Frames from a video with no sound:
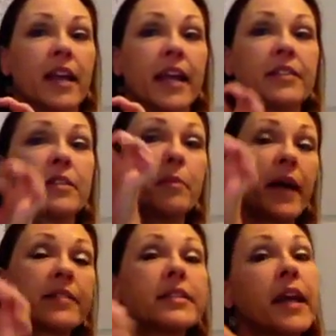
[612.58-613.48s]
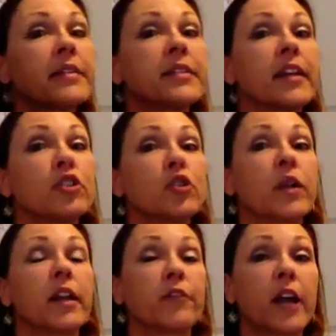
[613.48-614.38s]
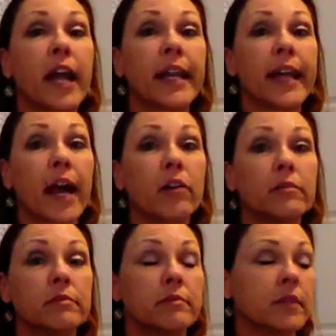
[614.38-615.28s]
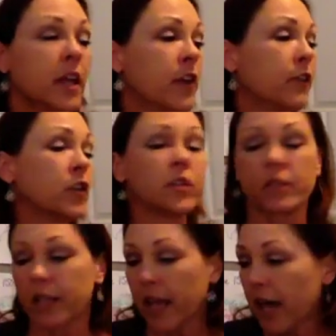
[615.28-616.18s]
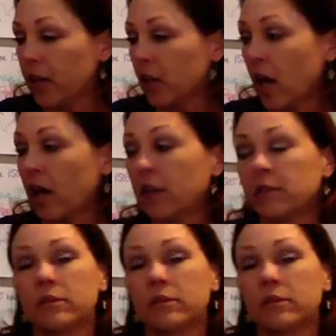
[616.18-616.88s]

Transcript: It's the best 10 cents you can ever hand out versus a catalog,